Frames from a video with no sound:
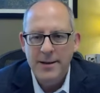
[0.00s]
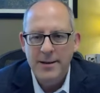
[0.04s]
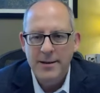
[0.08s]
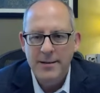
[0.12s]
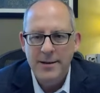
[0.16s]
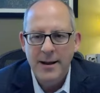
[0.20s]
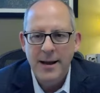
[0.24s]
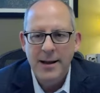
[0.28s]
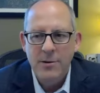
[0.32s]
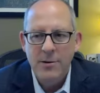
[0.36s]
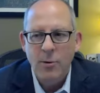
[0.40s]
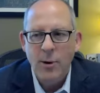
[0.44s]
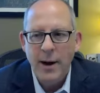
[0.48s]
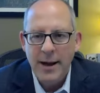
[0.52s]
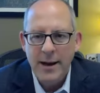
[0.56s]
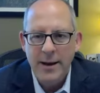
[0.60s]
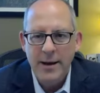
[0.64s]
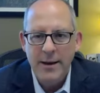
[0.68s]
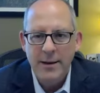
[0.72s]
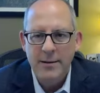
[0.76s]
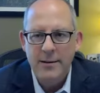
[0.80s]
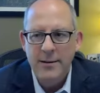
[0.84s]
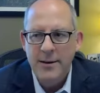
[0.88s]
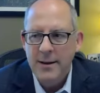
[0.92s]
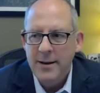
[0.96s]
And
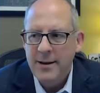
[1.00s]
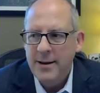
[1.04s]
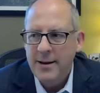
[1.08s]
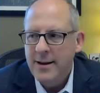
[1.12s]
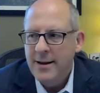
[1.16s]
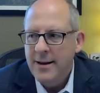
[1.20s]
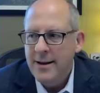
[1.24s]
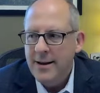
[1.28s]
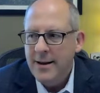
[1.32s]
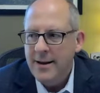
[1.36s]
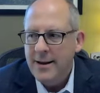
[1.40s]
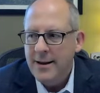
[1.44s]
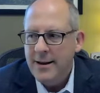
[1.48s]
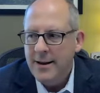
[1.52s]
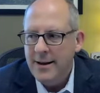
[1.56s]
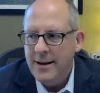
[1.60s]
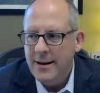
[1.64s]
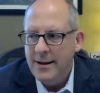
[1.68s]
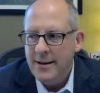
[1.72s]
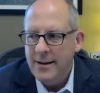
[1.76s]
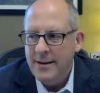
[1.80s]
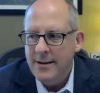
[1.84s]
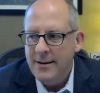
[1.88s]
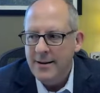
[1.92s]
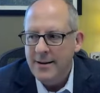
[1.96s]
granted,
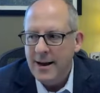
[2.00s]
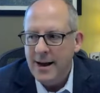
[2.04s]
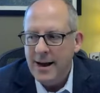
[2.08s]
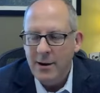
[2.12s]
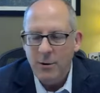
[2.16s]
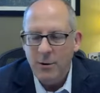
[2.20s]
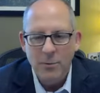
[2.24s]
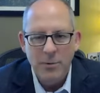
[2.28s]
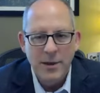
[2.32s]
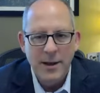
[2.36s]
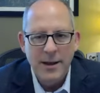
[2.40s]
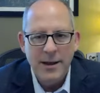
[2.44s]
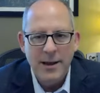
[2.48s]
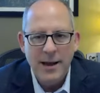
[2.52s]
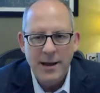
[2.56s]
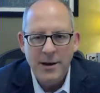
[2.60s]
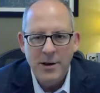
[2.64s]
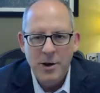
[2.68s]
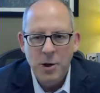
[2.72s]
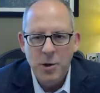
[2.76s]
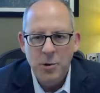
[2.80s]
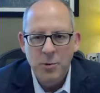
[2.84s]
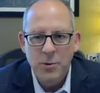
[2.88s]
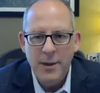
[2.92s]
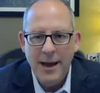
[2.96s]
I don't think I
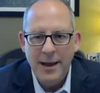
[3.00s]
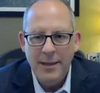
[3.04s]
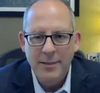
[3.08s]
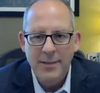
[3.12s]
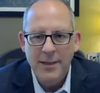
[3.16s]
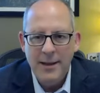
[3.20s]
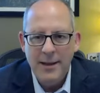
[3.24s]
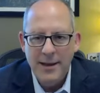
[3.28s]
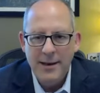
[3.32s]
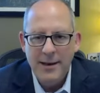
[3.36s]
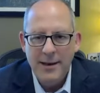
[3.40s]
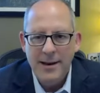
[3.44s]
knew that then.